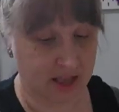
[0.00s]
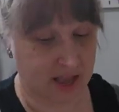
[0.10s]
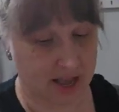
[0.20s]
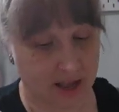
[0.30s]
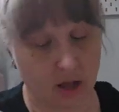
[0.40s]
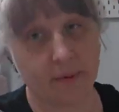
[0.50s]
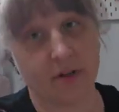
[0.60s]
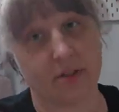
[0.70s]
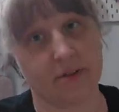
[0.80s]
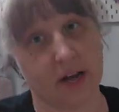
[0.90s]
I
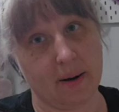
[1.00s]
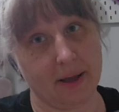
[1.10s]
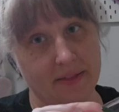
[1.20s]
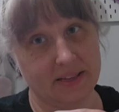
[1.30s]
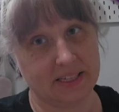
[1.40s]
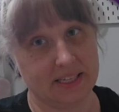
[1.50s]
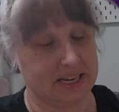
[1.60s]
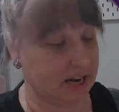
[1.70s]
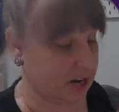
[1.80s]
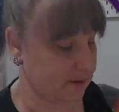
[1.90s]
almost forgot about this
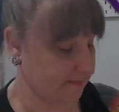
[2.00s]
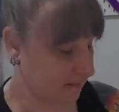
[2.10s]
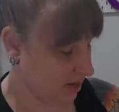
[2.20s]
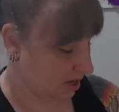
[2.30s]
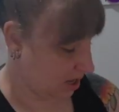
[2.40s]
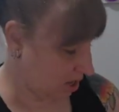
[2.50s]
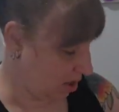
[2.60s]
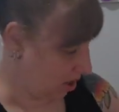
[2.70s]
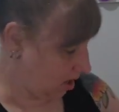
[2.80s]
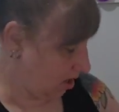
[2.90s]
container.
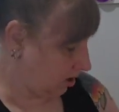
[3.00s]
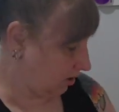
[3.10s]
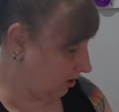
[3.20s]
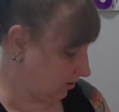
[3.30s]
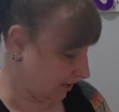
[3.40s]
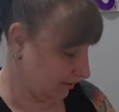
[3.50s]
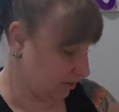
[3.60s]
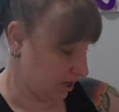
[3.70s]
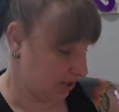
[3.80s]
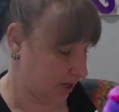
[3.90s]
So this
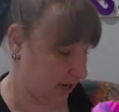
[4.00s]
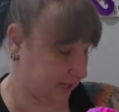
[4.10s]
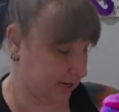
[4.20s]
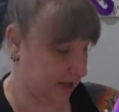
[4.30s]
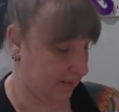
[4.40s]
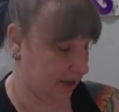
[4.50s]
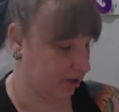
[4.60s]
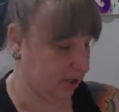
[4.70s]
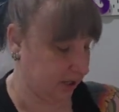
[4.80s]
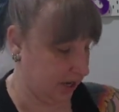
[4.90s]
project I'm
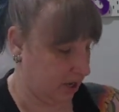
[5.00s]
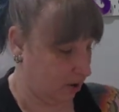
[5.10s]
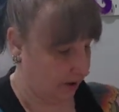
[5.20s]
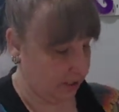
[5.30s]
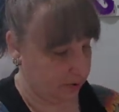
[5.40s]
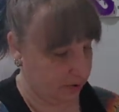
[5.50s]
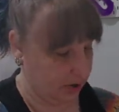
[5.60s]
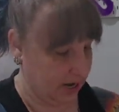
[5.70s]
actually going to put